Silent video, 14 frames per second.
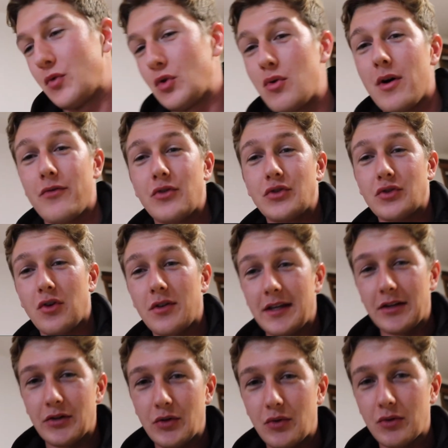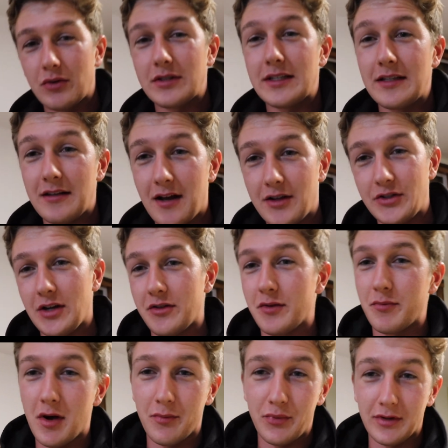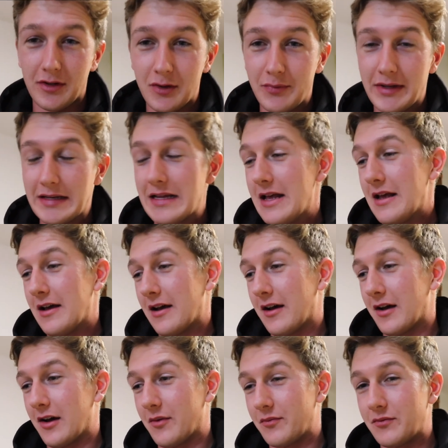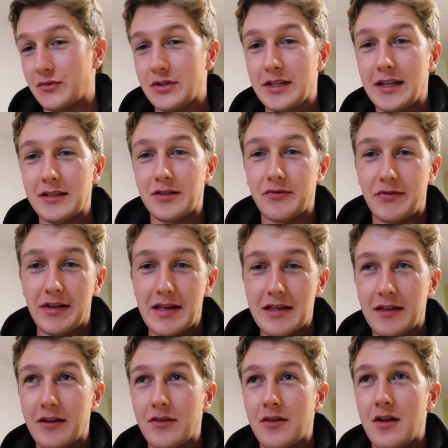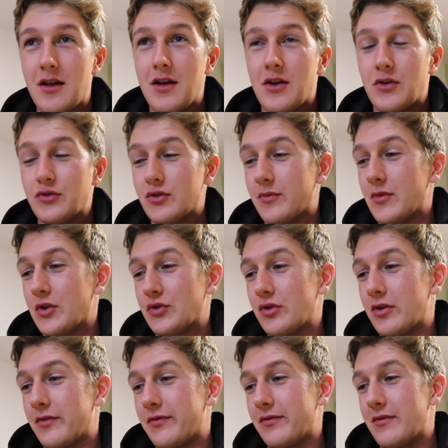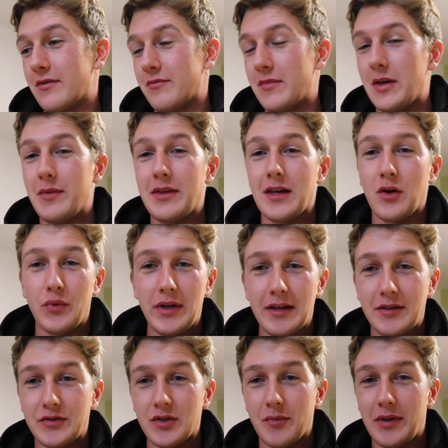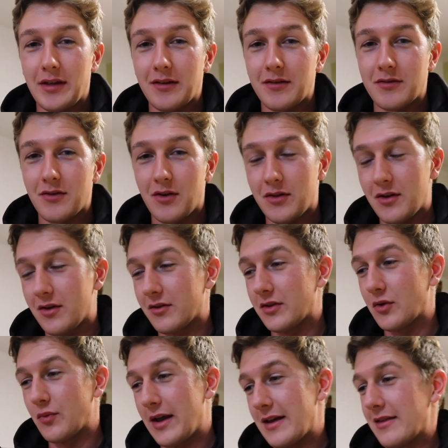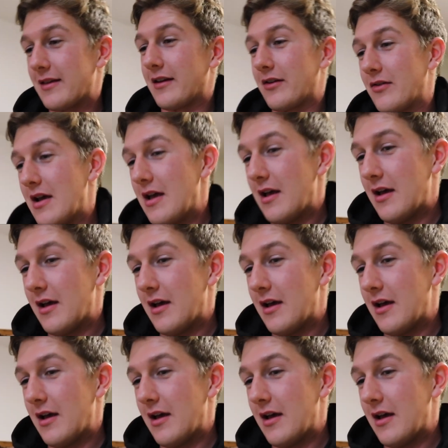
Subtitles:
Whoever installed the intercooler did notch out the bumper a little bit to get it to fit in there. So I'm not sure if maybe that weakened something along the way there.